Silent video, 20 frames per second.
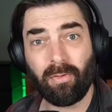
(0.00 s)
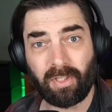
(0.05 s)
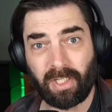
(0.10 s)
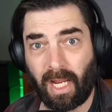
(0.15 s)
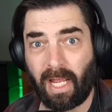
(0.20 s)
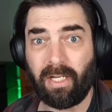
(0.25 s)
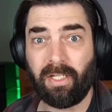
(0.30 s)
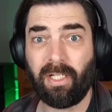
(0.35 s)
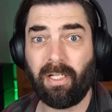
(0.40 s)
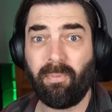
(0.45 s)

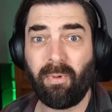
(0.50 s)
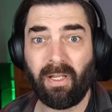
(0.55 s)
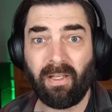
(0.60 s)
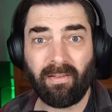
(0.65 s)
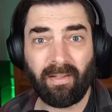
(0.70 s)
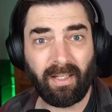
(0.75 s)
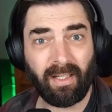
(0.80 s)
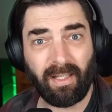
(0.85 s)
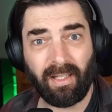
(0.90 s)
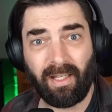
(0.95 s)

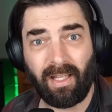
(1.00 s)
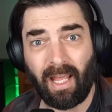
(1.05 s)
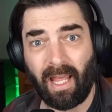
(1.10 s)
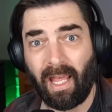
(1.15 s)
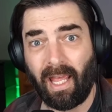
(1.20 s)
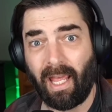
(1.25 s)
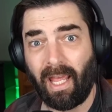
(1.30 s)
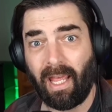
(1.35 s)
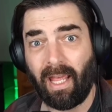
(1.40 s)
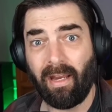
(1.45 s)
ChatGPT
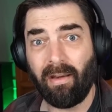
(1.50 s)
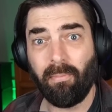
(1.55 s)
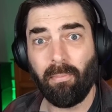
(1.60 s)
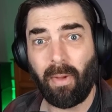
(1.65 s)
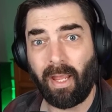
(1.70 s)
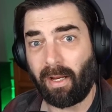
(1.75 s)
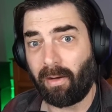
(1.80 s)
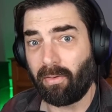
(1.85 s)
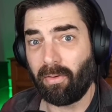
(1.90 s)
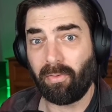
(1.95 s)
and
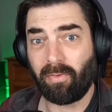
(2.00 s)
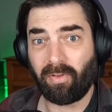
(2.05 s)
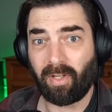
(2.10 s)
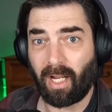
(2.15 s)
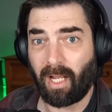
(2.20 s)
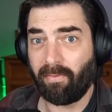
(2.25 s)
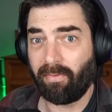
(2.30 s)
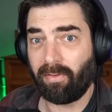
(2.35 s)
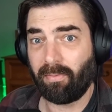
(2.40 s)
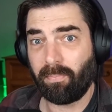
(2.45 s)

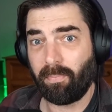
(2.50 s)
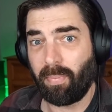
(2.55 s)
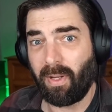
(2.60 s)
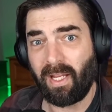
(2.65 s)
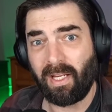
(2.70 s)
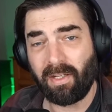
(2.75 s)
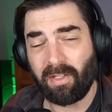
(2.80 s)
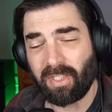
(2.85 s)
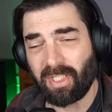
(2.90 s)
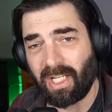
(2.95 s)
Microsoft's
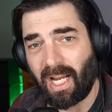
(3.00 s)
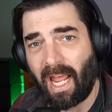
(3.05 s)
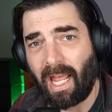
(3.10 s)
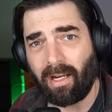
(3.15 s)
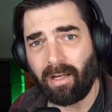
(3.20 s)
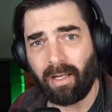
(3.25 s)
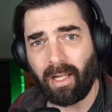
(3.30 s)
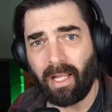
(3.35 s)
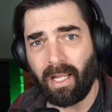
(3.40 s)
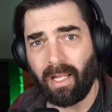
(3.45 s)
Bing Chat,
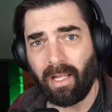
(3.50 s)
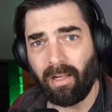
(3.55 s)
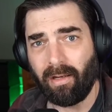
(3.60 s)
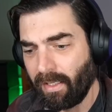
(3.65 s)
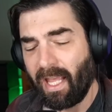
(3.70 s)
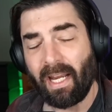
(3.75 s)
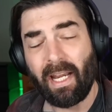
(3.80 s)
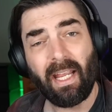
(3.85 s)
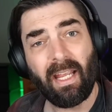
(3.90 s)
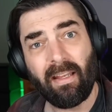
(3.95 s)
and
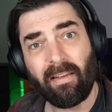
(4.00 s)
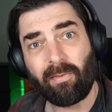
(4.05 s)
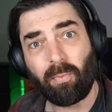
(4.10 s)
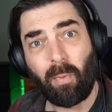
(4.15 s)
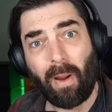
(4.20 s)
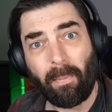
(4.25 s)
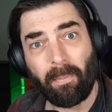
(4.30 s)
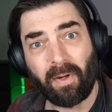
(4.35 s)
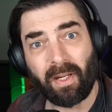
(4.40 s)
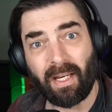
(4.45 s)
it is
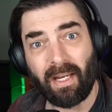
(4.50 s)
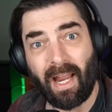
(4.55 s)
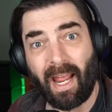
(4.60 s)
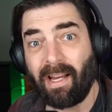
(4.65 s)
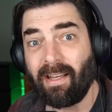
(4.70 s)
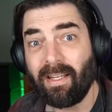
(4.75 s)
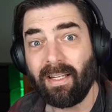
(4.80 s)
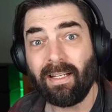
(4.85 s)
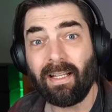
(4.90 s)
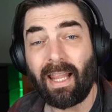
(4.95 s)
web
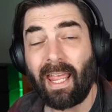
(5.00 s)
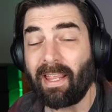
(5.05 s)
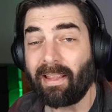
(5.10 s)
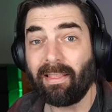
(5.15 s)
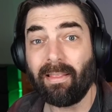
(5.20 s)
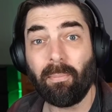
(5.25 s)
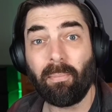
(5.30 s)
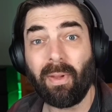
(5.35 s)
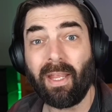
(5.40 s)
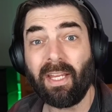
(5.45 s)
connected like
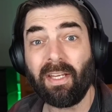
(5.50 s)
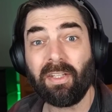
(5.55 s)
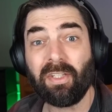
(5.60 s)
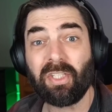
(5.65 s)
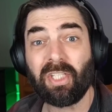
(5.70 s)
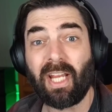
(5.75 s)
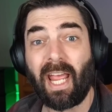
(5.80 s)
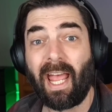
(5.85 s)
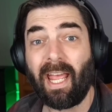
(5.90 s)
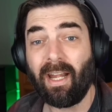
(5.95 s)
the Bing
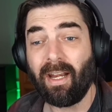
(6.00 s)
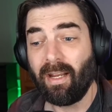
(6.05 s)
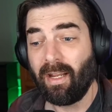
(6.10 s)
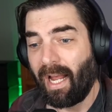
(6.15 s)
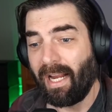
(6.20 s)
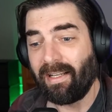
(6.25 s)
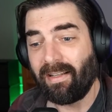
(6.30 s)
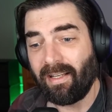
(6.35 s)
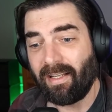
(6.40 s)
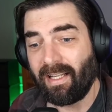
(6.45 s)
Chat.
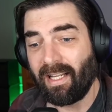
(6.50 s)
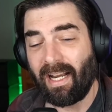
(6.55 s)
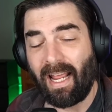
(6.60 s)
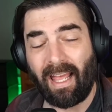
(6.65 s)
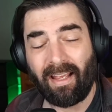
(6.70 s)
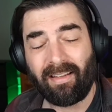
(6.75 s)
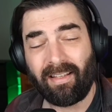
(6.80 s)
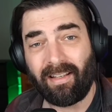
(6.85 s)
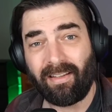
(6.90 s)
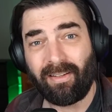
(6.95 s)
I did get
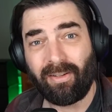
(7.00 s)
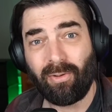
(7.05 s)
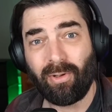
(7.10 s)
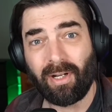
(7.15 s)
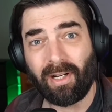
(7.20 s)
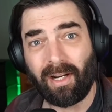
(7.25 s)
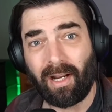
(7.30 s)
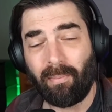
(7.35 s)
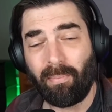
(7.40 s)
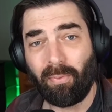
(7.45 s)
access to it a
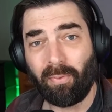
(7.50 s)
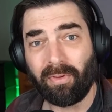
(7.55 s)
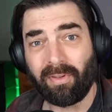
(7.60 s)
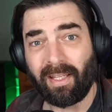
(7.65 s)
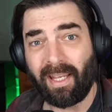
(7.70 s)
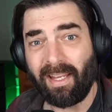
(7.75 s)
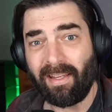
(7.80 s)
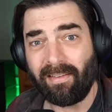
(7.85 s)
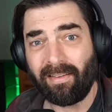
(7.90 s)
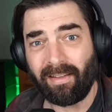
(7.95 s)
couple
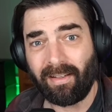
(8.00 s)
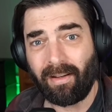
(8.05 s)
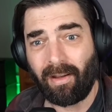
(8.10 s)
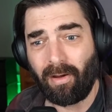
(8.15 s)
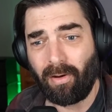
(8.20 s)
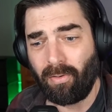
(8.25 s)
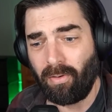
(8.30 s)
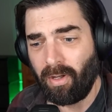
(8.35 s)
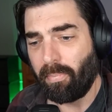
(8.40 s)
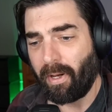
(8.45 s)
days
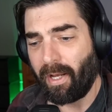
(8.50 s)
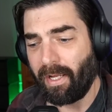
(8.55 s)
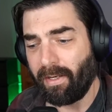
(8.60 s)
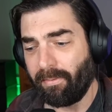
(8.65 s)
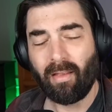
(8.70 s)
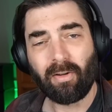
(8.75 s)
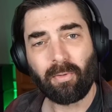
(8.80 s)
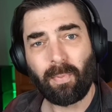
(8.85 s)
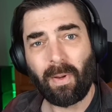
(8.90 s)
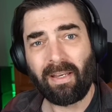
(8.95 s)
ago, but
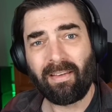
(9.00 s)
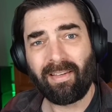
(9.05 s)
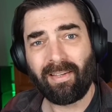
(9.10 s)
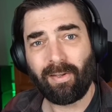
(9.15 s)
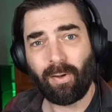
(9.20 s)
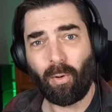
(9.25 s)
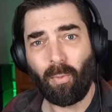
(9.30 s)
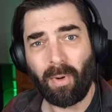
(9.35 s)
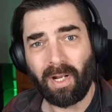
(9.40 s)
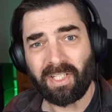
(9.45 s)
there's been
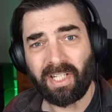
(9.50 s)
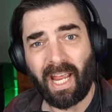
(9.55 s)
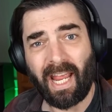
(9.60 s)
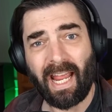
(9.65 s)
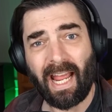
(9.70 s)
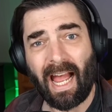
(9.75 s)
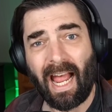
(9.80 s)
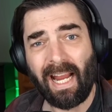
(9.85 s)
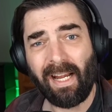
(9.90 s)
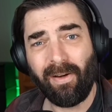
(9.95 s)
so much
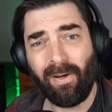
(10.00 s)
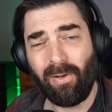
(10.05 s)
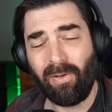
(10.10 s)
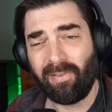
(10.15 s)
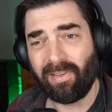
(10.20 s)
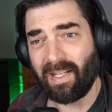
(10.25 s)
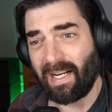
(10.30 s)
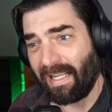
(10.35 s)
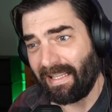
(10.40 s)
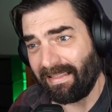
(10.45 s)
AI news
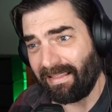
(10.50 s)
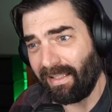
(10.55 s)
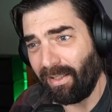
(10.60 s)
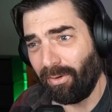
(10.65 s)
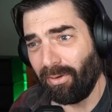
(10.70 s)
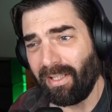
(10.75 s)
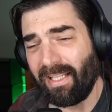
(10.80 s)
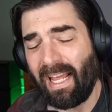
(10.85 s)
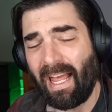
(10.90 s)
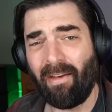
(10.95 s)
that I
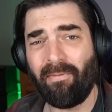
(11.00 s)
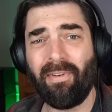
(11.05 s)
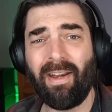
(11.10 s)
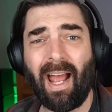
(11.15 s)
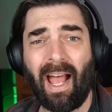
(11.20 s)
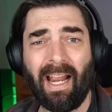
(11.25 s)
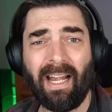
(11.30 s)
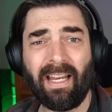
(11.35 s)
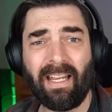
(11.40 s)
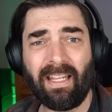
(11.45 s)
literally have
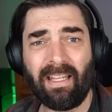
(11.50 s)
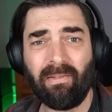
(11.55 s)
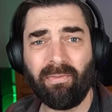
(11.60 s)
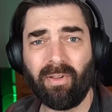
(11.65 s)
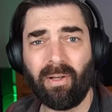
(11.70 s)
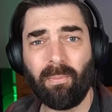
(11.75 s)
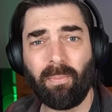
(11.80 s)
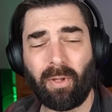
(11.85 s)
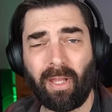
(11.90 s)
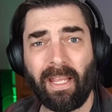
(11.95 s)
not
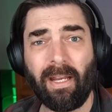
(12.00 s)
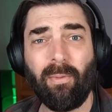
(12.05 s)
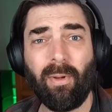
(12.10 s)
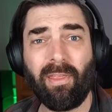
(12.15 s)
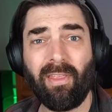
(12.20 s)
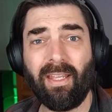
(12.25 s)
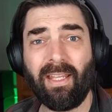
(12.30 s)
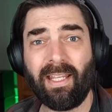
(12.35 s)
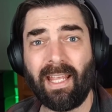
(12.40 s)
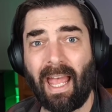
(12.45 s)
even played with
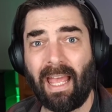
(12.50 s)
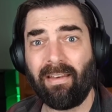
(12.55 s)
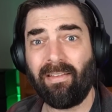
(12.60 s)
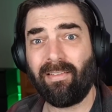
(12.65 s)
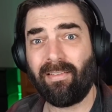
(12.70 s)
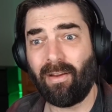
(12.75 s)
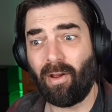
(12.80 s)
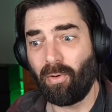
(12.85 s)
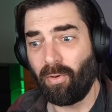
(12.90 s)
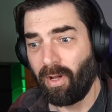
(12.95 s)
it yet.
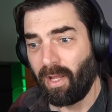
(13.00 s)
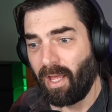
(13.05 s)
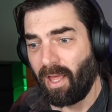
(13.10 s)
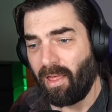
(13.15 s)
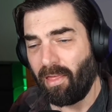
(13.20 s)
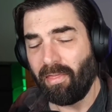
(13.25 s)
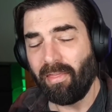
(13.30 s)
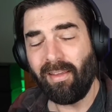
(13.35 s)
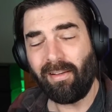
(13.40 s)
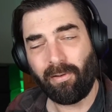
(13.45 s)
So
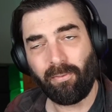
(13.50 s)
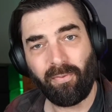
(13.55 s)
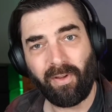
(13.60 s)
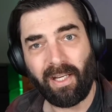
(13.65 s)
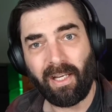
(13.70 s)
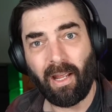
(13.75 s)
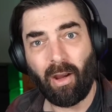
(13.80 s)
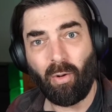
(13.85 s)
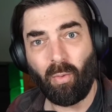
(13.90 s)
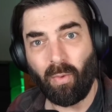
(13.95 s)
this
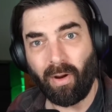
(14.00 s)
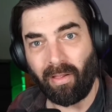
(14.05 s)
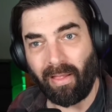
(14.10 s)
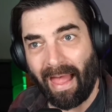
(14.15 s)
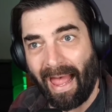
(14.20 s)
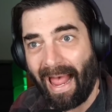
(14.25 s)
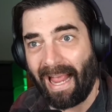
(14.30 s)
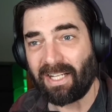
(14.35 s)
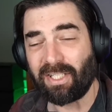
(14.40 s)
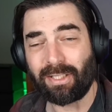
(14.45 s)
video will
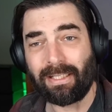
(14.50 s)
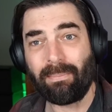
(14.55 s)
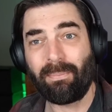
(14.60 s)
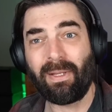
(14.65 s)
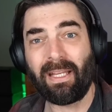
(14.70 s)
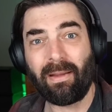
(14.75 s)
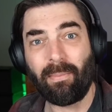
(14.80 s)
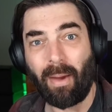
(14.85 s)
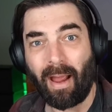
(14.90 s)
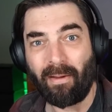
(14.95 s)
actually
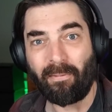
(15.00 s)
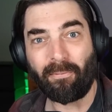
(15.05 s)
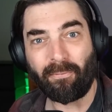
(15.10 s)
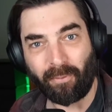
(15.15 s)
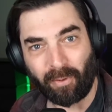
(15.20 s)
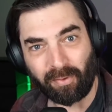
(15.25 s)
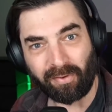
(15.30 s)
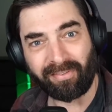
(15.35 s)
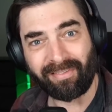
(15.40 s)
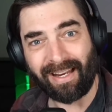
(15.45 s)
be my
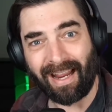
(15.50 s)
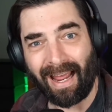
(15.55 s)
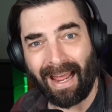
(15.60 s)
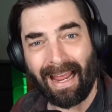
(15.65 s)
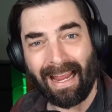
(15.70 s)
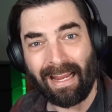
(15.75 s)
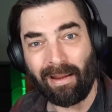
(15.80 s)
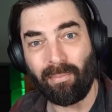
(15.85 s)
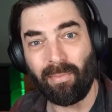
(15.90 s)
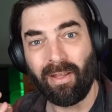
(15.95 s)
first
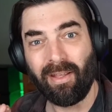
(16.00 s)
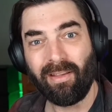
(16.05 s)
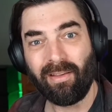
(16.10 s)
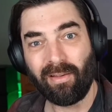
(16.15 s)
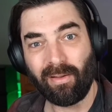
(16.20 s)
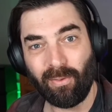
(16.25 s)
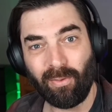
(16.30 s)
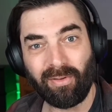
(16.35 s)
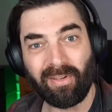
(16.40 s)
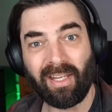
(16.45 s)
time
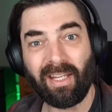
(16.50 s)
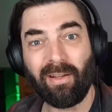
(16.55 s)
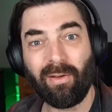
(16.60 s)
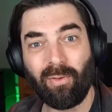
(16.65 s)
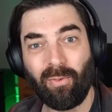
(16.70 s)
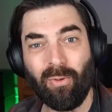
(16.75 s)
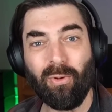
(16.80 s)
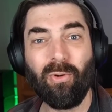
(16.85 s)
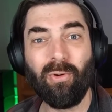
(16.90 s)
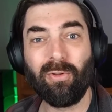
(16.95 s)
using
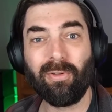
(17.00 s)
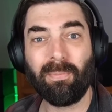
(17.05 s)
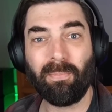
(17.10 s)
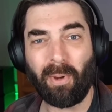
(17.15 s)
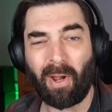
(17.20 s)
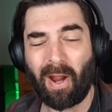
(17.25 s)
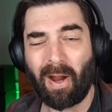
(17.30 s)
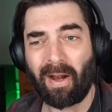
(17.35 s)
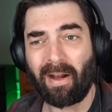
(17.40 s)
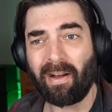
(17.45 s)
Google's
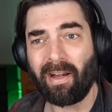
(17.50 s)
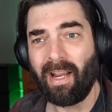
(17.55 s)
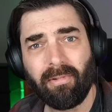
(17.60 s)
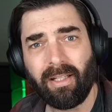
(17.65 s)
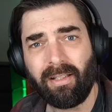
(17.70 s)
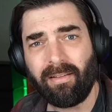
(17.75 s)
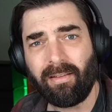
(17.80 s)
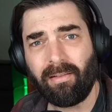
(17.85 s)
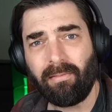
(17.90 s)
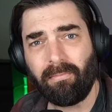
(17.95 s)
Bard.
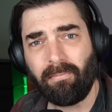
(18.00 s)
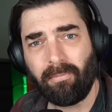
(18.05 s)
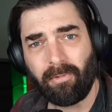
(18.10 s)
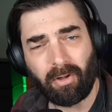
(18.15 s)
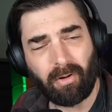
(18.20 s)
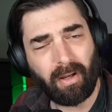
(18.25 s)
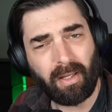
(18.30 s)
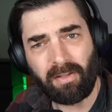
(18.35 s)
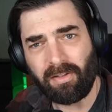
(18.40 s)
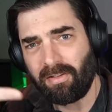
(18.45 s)
Let's
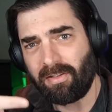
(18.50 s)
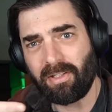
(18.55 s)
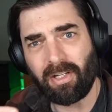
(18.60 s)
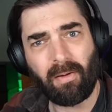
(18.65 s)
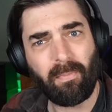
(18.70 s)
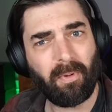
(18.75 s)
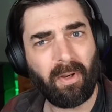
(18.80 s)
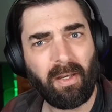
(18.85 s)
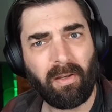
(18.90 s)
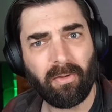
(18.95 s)
go ahead and just
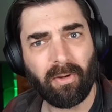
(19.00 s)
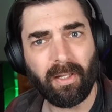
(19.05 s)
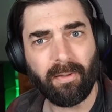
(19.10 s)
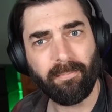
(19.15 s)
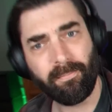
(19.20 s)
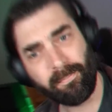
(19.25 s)
jump into it.